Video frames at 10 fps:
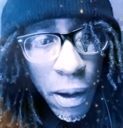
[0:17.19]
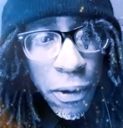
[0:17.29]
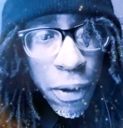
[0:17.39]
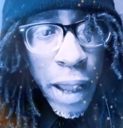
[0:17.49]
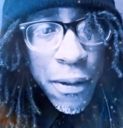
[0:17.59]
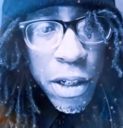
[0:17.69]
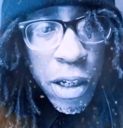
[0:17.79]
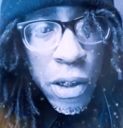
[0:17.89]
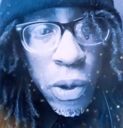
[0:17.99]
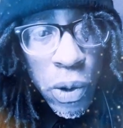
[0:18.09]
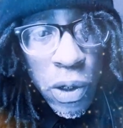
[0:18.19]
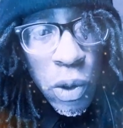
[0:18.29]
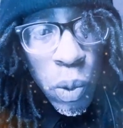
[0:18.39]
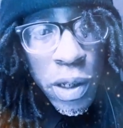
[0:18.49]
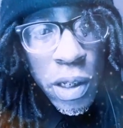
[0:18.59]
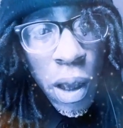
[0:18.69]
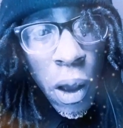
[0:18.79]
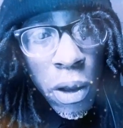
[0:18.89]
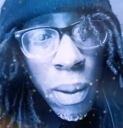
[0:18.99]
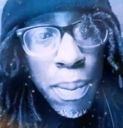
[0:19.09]
5G uses what is
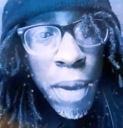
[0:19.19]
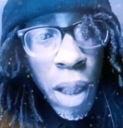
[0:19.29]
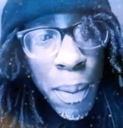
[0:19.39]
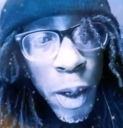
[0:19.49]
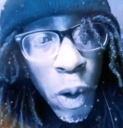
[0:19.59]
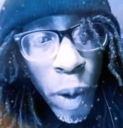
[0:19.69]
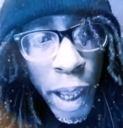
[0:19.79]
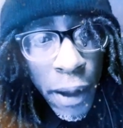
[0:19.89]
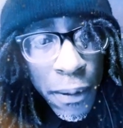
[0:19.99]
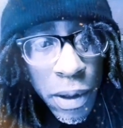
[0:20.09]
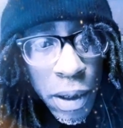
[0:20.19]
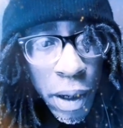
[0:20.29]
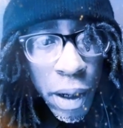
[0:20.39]
called millimeter waves,